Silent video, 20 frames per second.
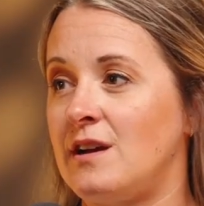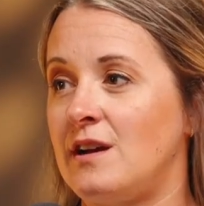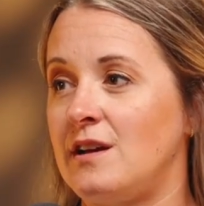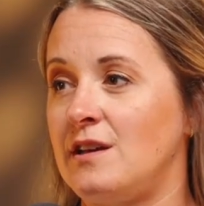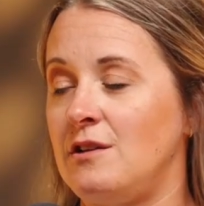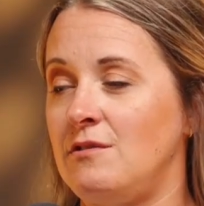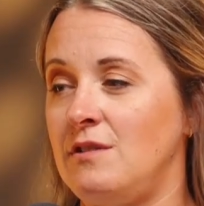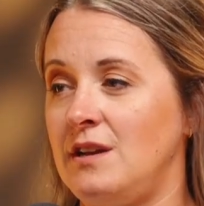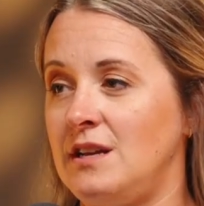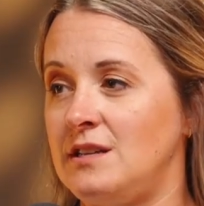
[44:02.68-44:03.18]

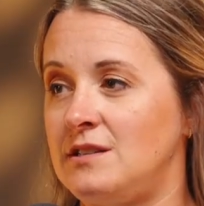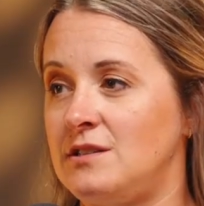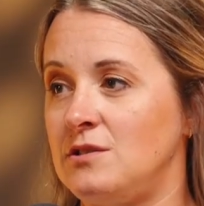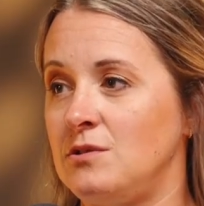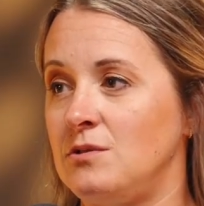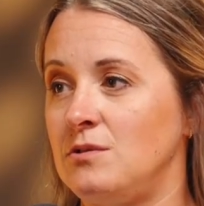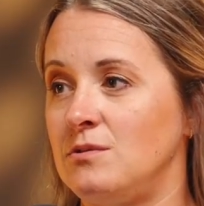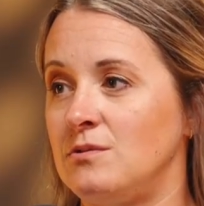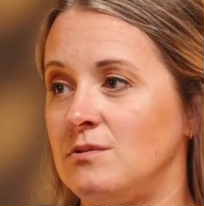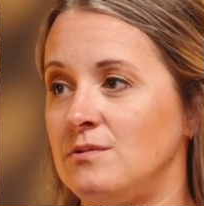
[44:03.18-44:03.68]
you need
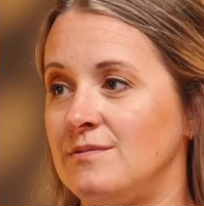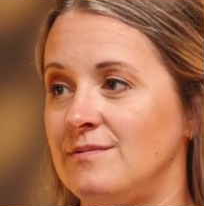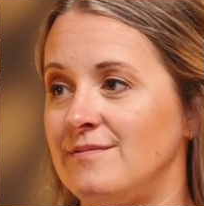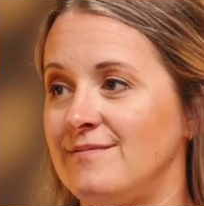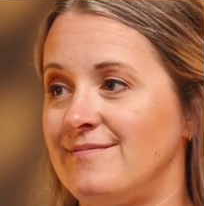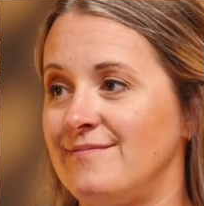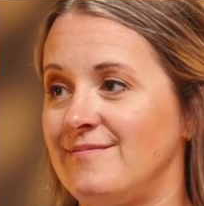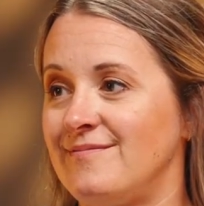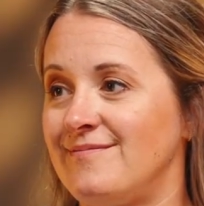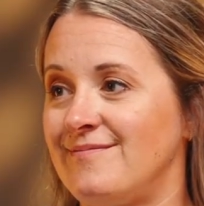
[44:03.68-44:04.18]
to
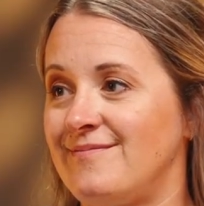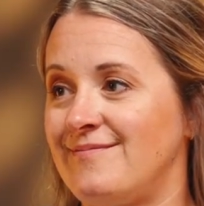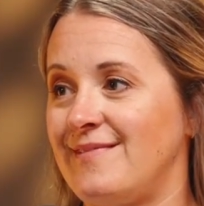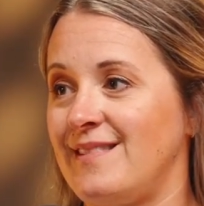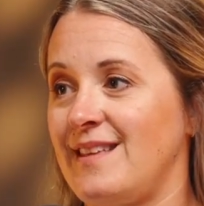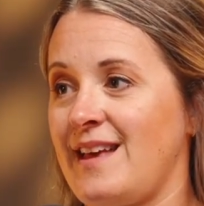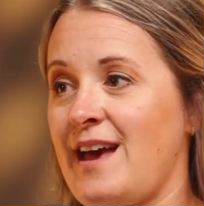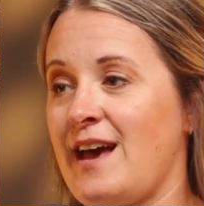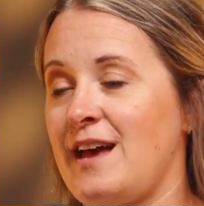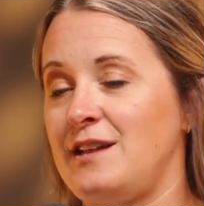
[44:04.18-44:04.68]

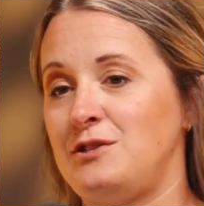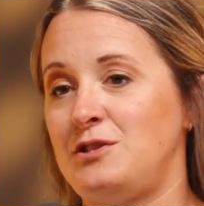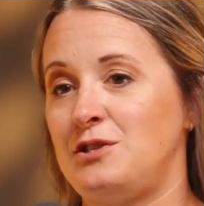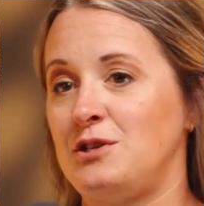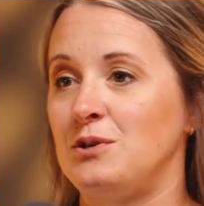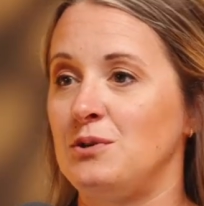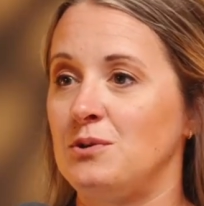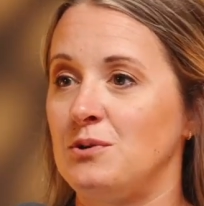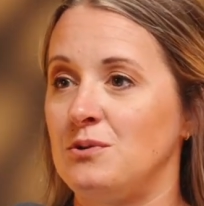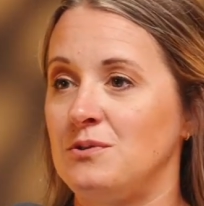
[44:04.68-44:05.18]
head
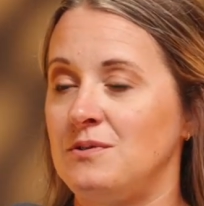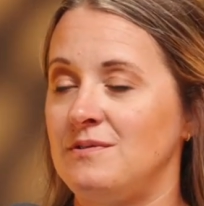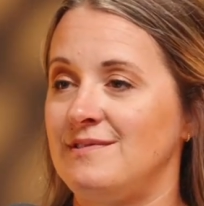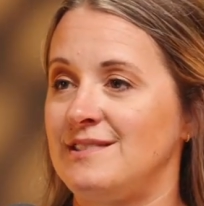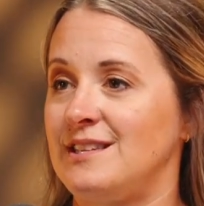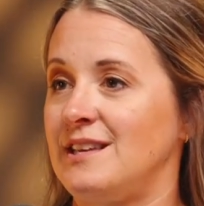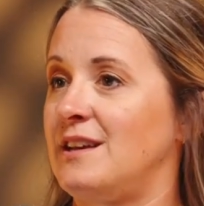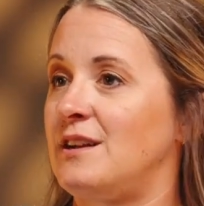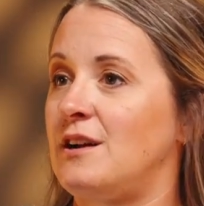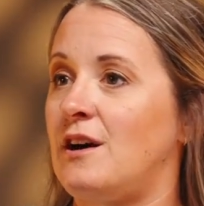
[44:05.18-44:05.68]
to
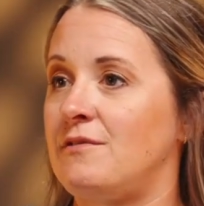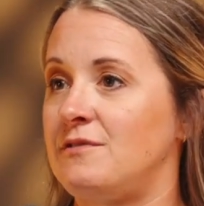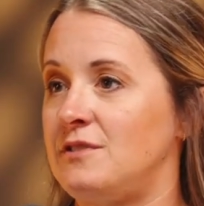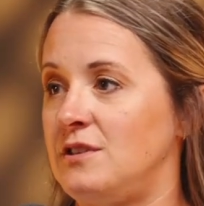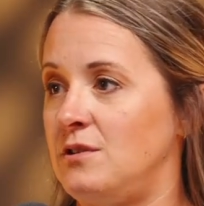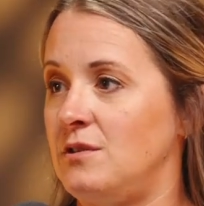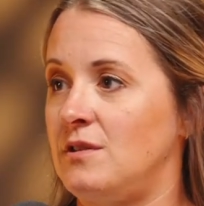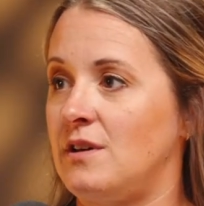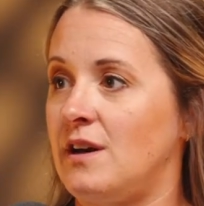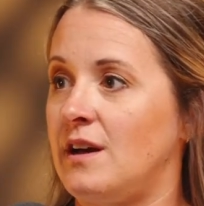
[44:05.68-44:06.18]
get off to
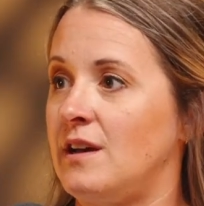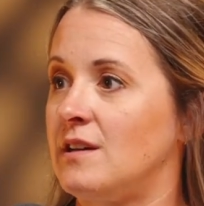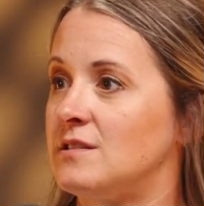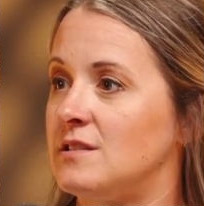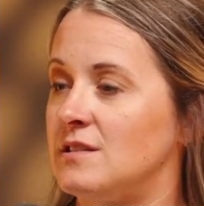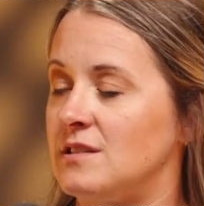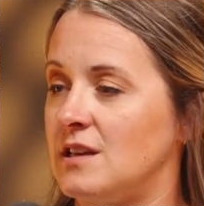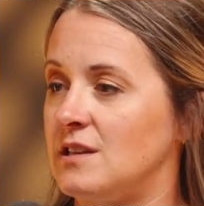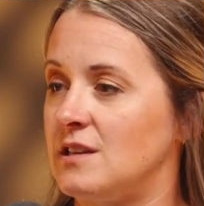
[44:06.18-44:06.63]
do the hikes and things.